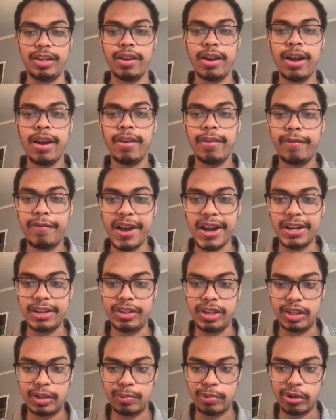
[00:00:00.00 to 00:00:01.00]

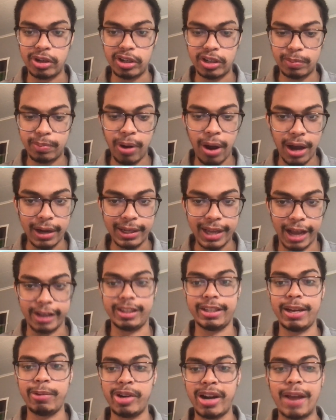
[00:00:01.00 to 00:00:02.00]
Fantasy Sports
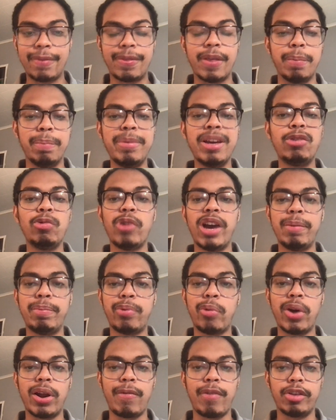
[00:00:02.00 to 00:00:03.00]
Podcast. We're at the midway
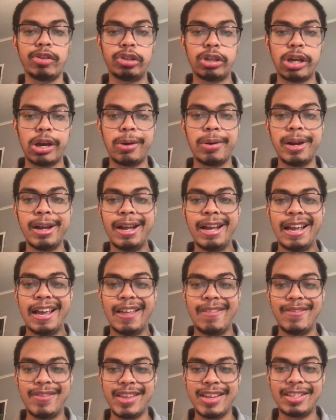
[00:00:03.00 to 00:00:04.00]
point of the show,
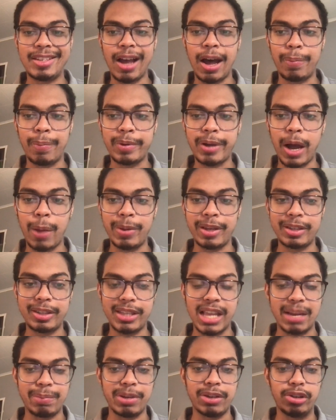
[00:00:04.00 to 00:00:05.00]
and this upcoming
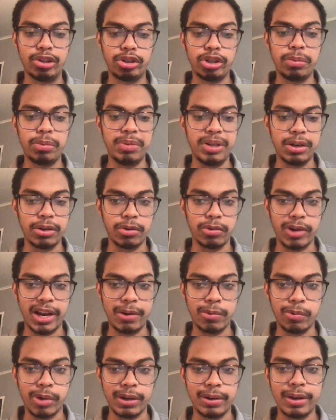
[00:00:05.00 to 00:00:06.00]
segment should be a
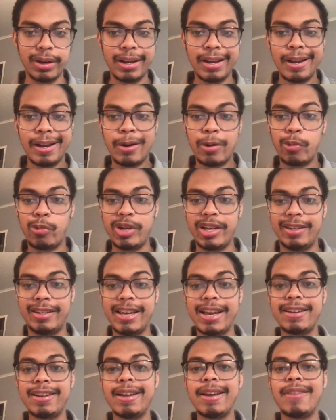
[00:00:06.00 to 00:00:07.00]
great one. We
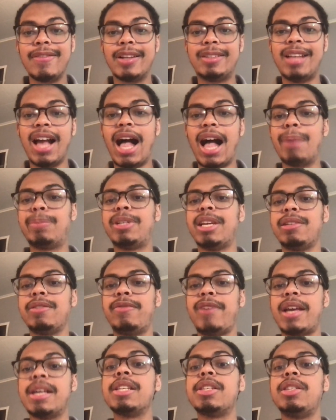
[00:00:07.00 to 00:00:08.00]
did the top 10
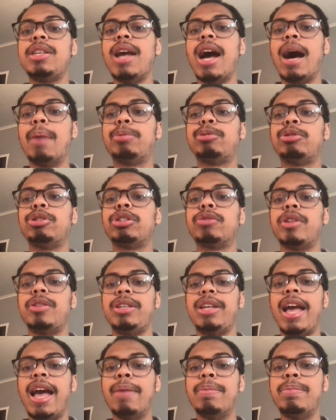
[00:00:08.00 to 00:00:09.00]
fantasy options for the
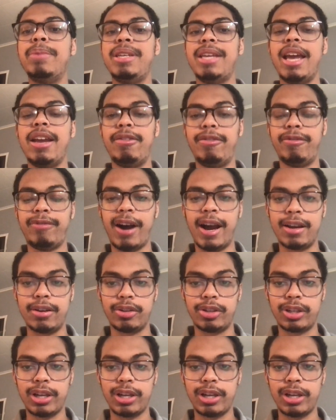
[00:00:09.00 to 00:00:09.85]
NBA Finals.